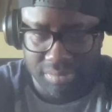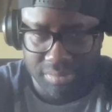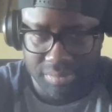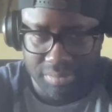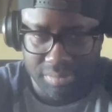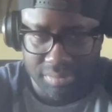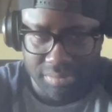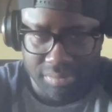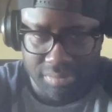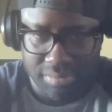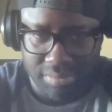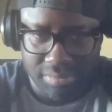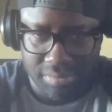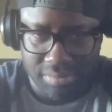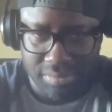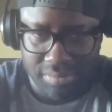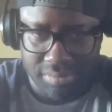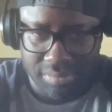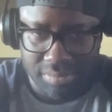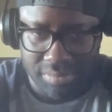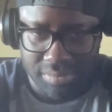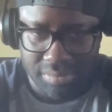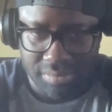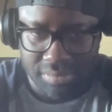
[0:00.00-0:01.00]

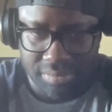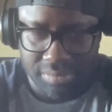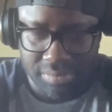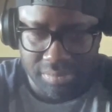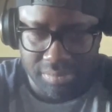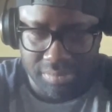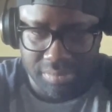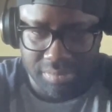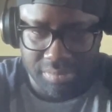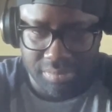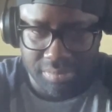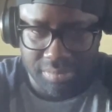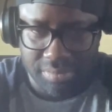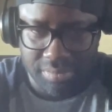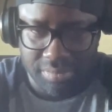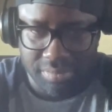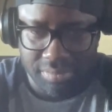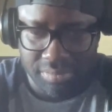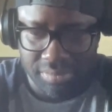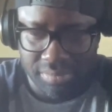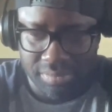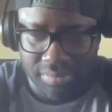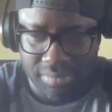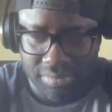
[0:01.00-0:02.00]

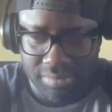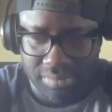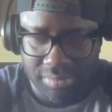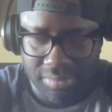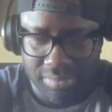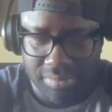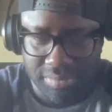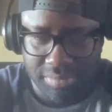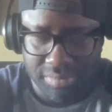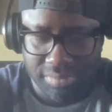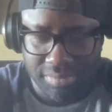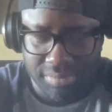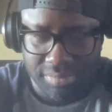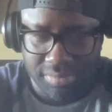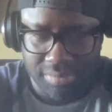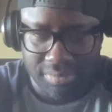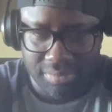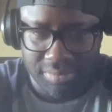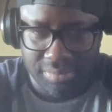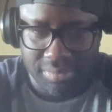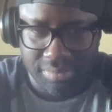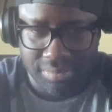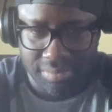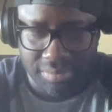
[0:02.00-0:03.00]

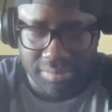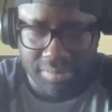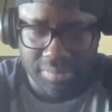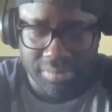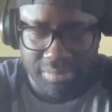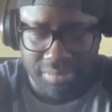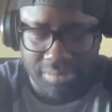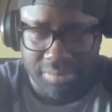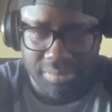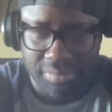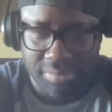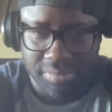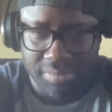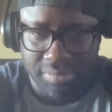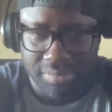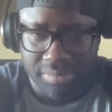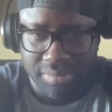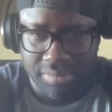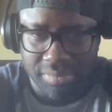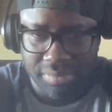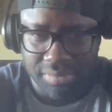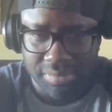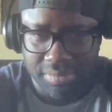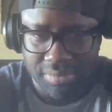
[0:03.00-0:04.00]

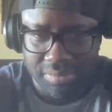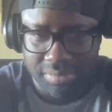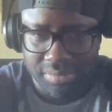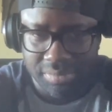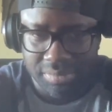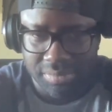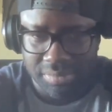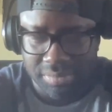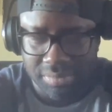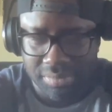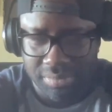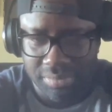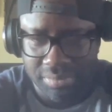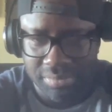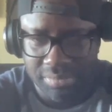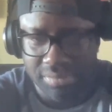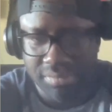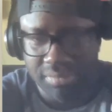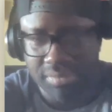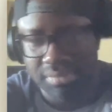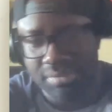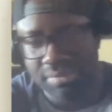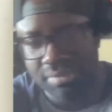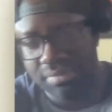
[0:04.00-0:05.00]

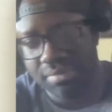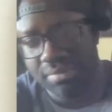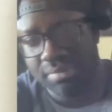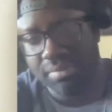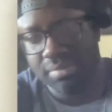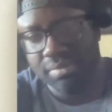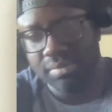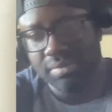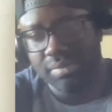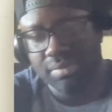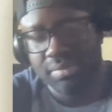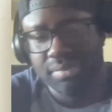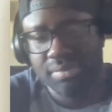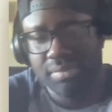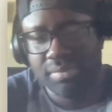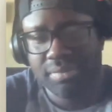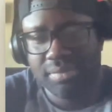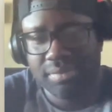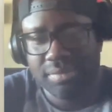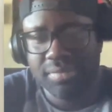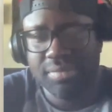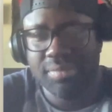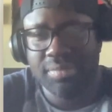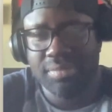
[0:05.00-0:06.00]

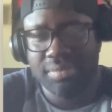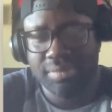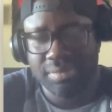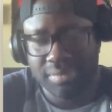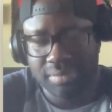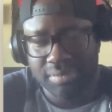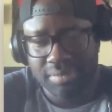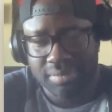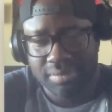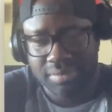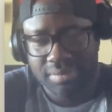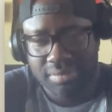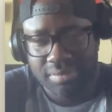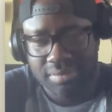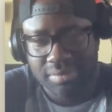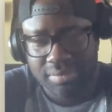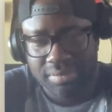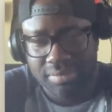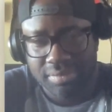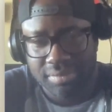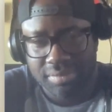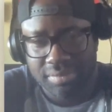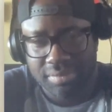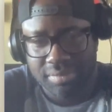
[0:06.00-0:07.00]

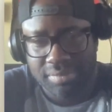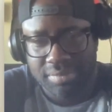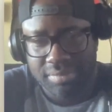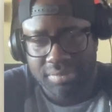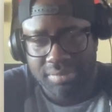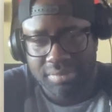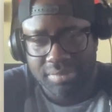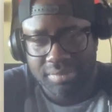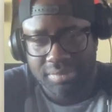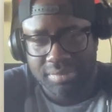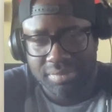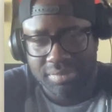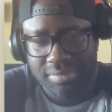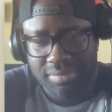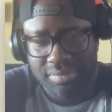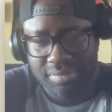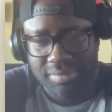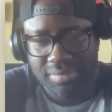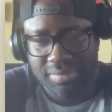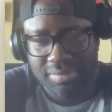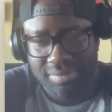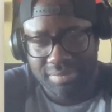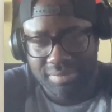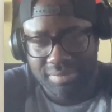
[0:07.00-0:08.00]
(not speaking)